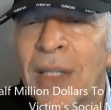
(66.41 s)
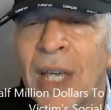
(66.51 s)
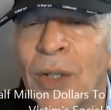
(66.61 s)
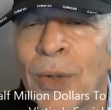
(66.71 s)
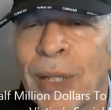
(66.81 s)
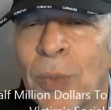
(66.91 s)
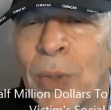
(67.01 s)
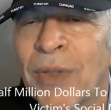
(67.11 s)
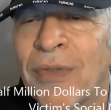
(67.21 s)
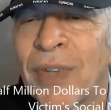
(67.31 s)
Not only
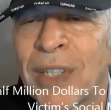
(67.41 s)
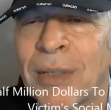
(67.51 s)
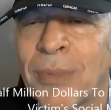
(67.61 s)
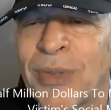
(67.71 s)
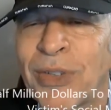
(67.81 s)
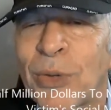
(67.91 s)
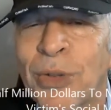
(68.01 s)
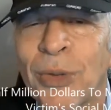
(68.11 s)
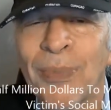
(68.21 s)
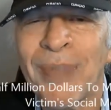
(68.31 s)
were the victims'
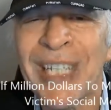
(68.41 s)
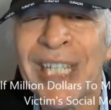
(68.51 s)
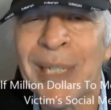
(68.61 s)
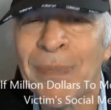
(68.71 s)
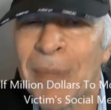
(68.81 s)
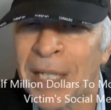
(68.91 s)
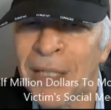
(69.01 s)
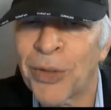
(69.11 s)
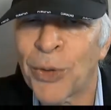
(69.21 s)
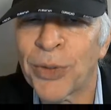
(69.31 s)
social media
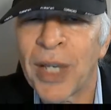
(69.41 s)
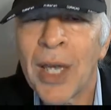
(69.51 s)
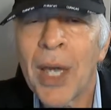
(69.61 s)
monitored,